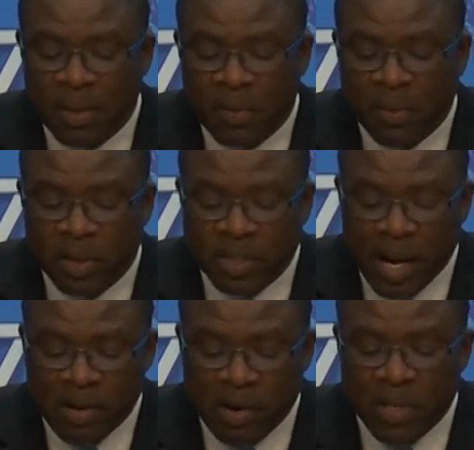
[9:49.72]
For
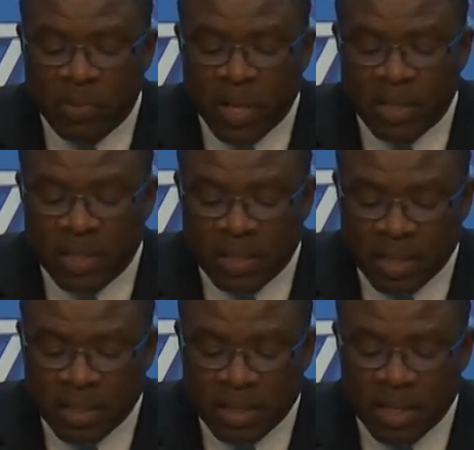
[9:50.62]
January
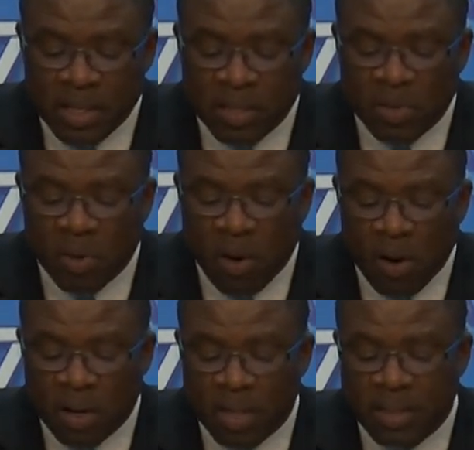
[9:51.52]
2016 to
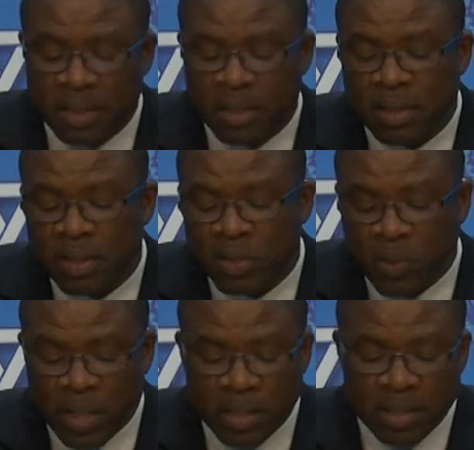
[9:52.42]
August
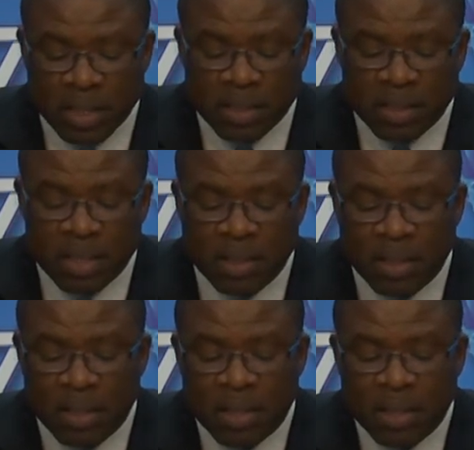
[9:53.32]
2016,
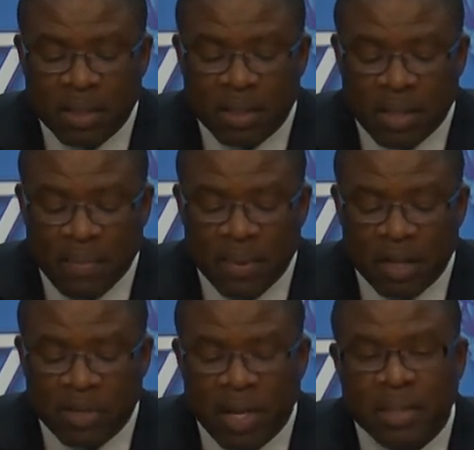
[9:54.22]

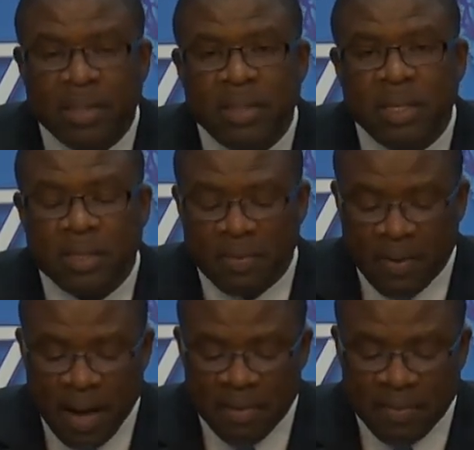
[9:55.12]

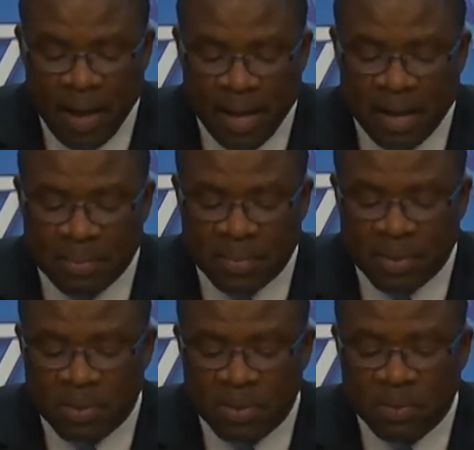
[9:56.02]
765
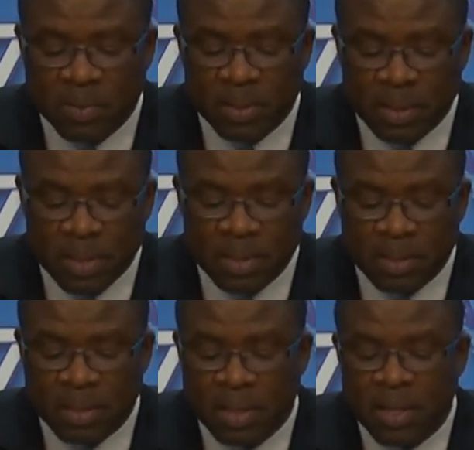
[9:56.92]
firearms were
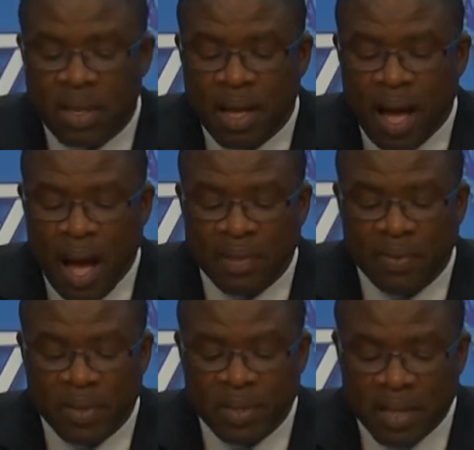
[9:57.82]
seized. And
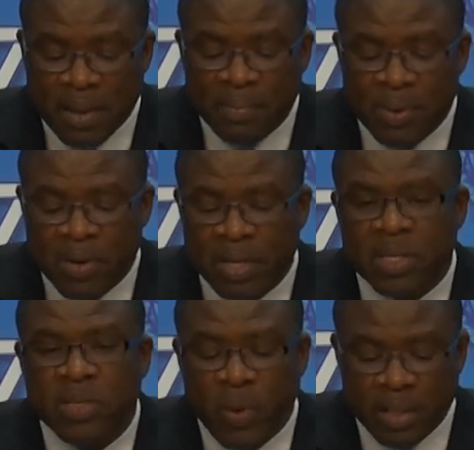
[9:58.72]
for the same period
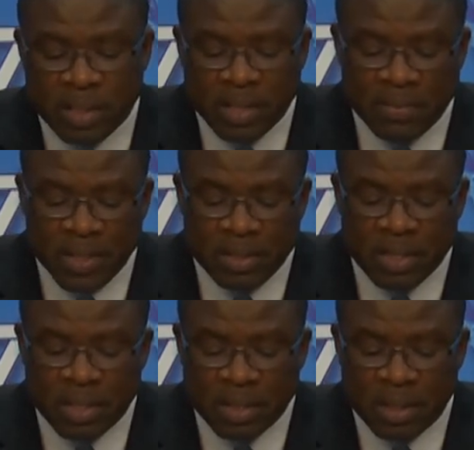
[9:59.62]
in
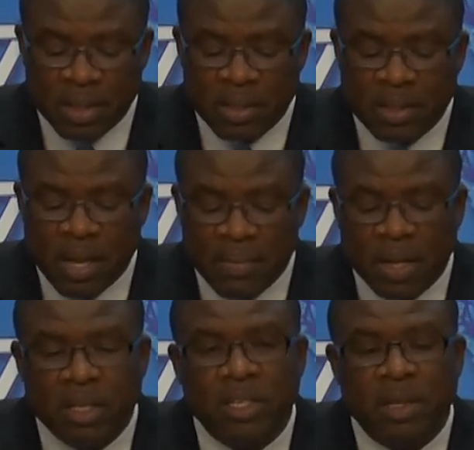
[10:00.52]
2017,
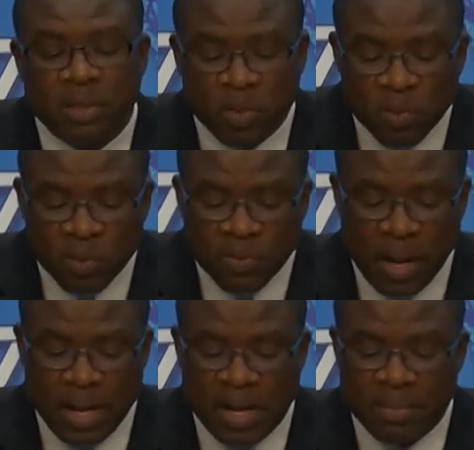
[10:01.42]
702
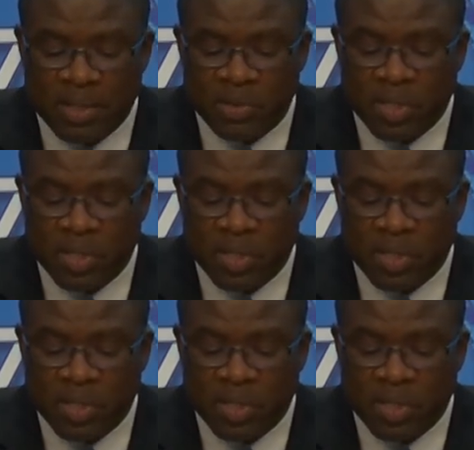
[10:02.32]
firearms